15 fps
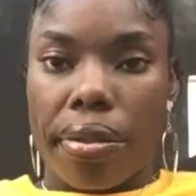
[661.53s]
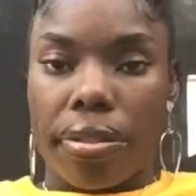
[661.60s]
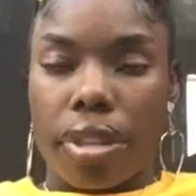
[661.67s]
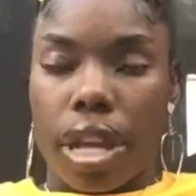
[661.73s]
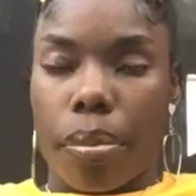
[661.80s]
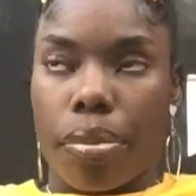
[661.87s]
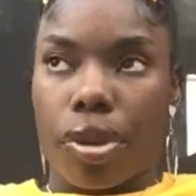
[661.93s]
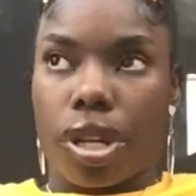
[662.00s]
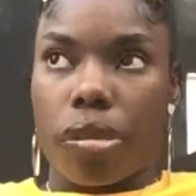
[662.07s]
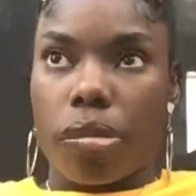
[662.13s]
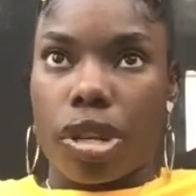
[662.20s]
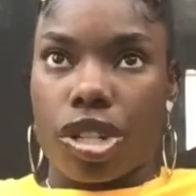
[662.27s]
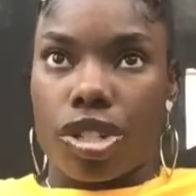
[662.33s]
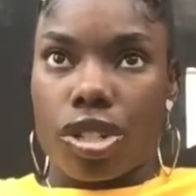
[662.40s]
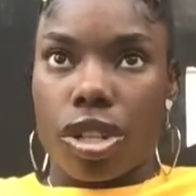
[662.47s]
they pretty
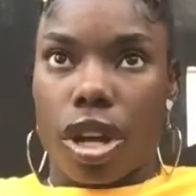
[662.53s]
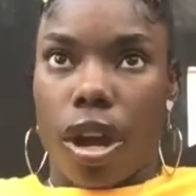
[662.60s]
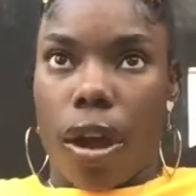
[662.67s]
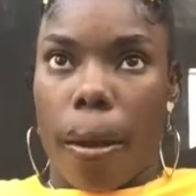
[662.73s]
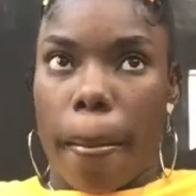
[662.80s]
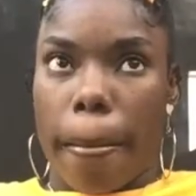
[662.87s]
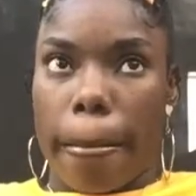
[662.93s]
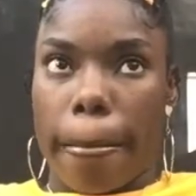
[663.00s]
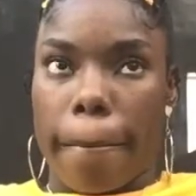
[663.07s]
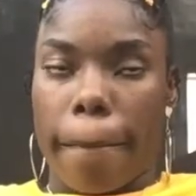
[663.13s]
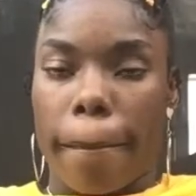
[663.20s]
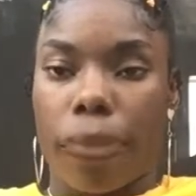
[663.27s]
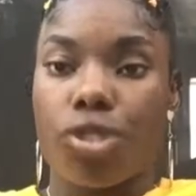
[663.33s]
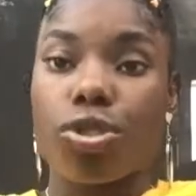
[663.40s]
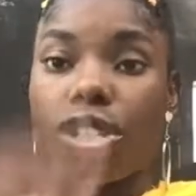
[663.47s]
much um,
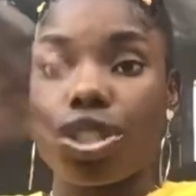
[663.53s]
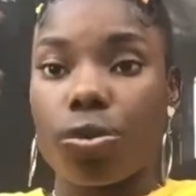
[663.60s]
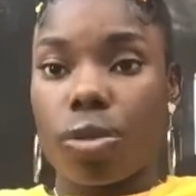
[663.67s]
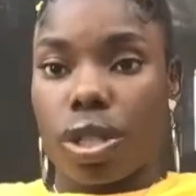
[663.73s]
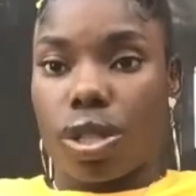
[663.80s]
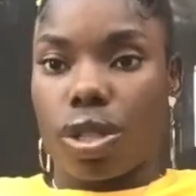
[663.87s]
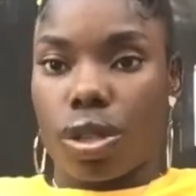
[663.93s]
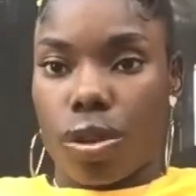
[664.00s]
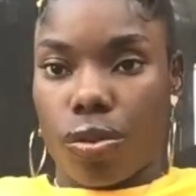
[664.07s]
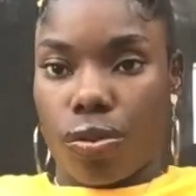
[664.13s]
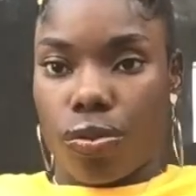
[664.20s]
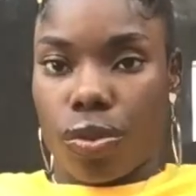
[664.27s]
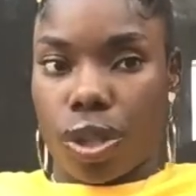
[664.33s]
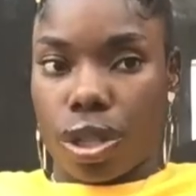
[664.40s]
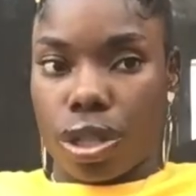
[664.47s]
showed it to us slow
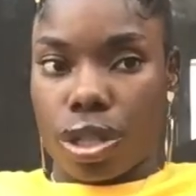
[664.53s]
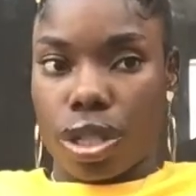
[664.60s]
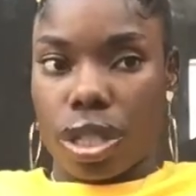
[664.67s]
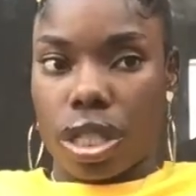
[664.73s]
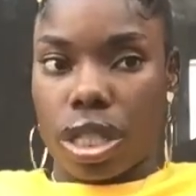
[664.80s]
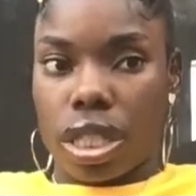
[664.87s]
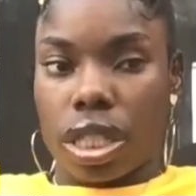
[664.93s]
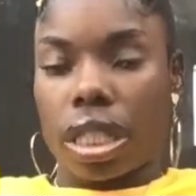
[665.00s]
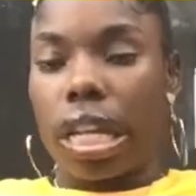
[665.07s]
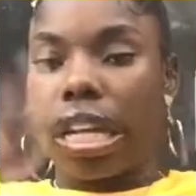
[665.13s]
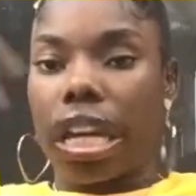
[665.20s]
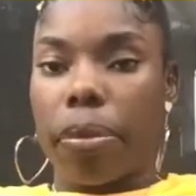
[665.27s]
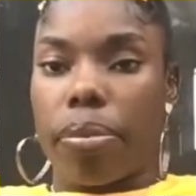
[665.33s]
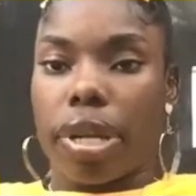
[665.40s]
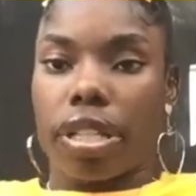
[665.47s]
first. Then
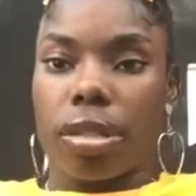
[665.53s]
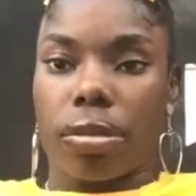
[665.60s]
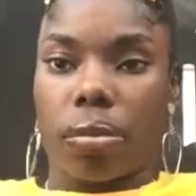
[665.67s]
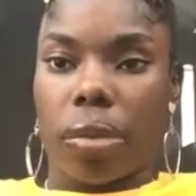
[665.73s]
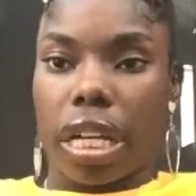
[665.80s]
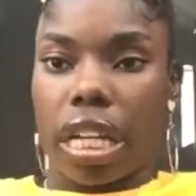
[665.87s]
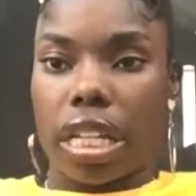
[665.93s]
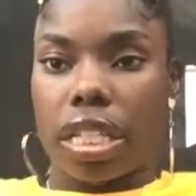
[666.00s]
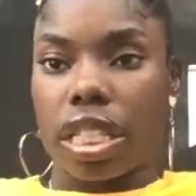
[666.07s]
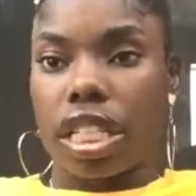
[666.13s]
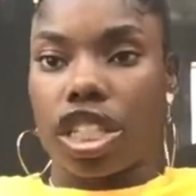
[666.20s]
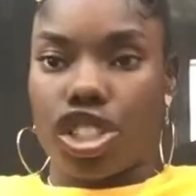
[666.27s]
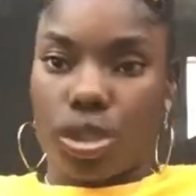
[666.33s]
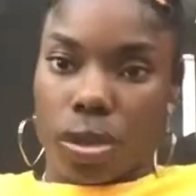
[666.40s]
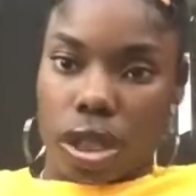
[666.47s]
they picked up the pace and
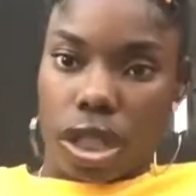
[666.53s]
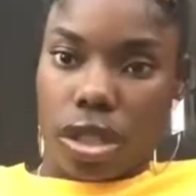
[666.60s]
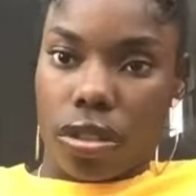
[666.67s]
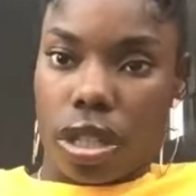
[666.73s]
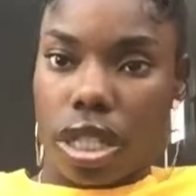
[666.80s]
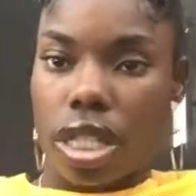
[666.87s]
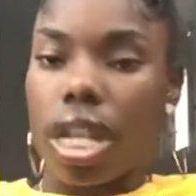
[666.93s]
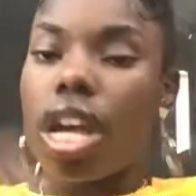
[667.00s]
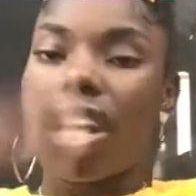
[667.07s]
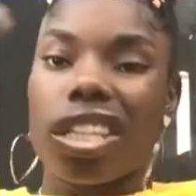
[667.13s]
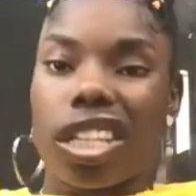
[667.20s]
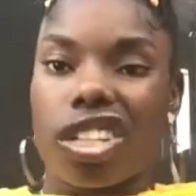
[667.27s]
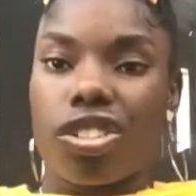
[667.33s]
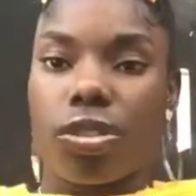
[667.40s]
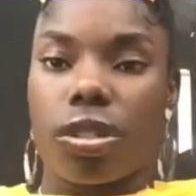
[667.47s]
they showed it to us.
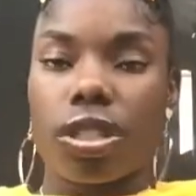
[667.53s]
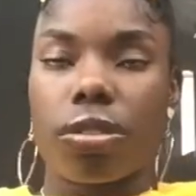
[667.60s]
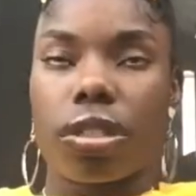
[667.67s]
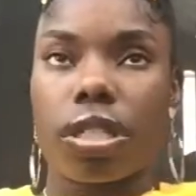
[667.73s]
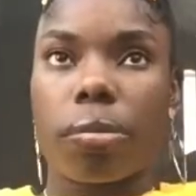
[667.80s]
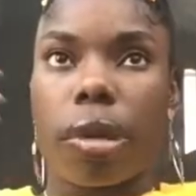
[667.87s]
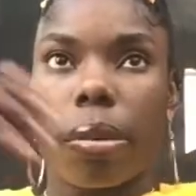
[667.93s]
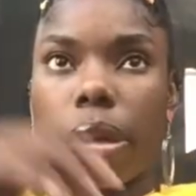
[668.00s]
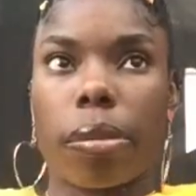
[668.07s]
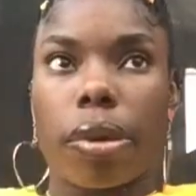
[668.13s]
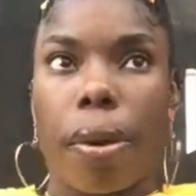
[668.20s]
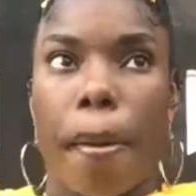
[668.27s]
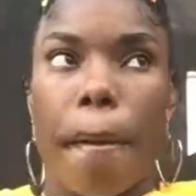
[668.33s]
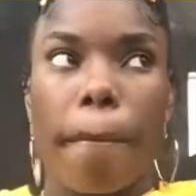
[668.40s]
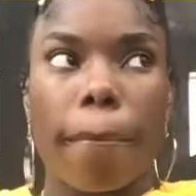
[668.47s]
They showed it to us probably
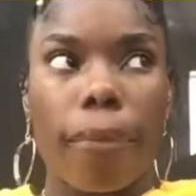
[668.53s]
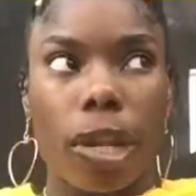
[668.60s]
about